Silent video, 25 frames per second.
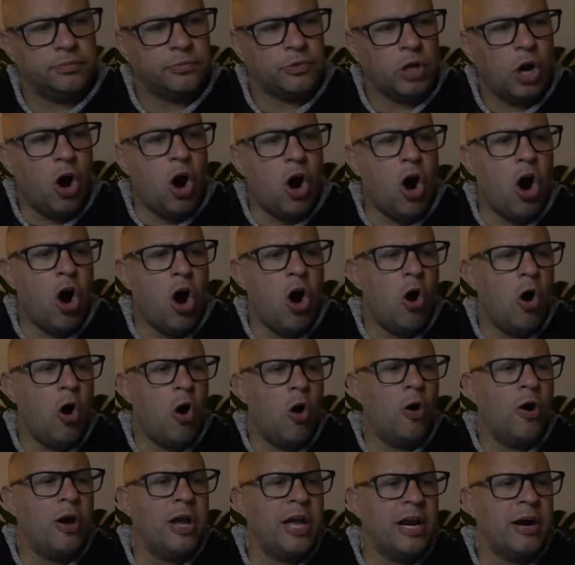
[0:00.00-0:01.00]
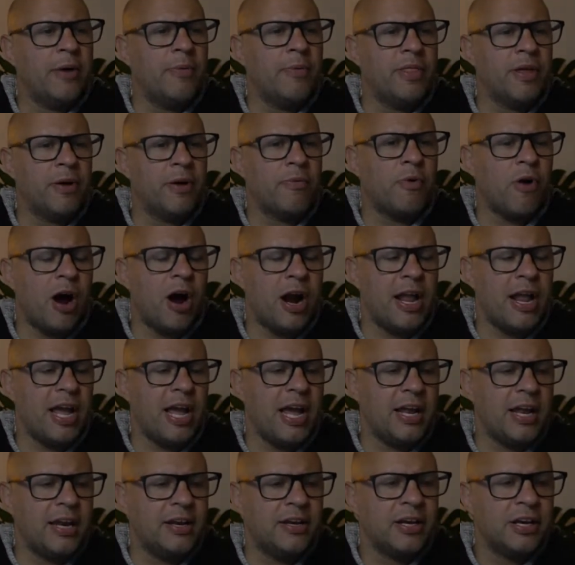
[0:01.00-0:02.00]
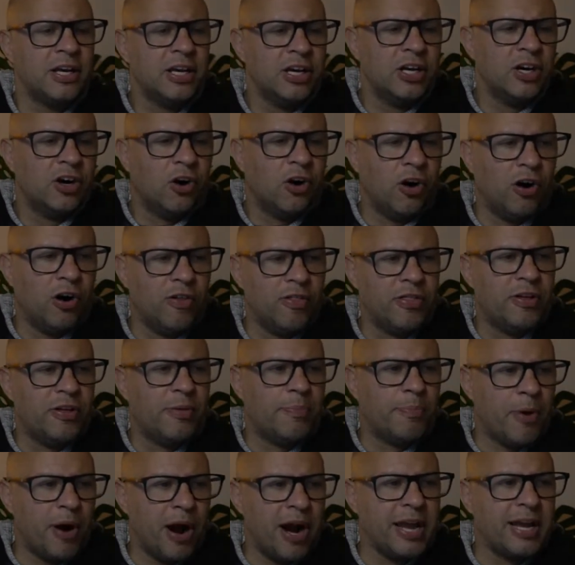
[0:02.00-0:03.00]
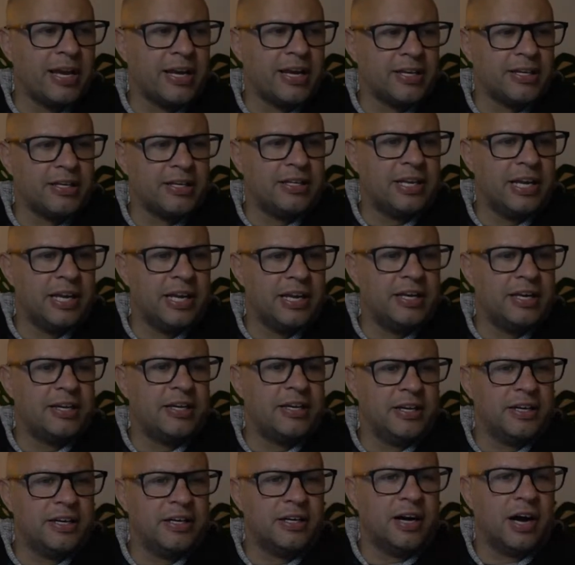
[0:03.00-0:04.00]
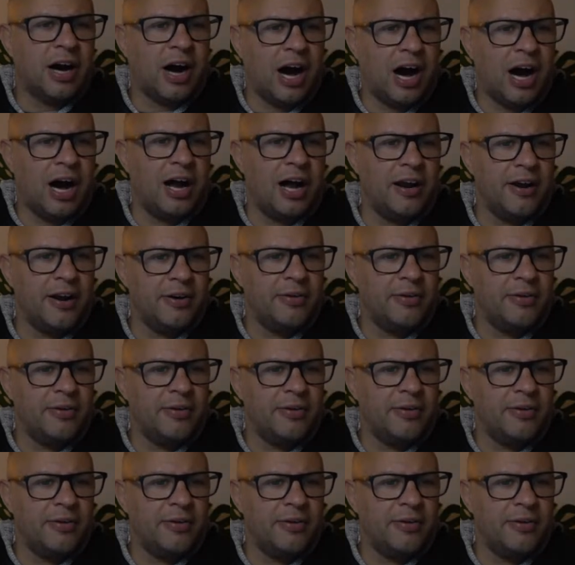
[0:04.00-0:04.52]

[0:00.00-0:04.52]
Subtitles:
Oh, hit her with a right hand on the break, did Hart.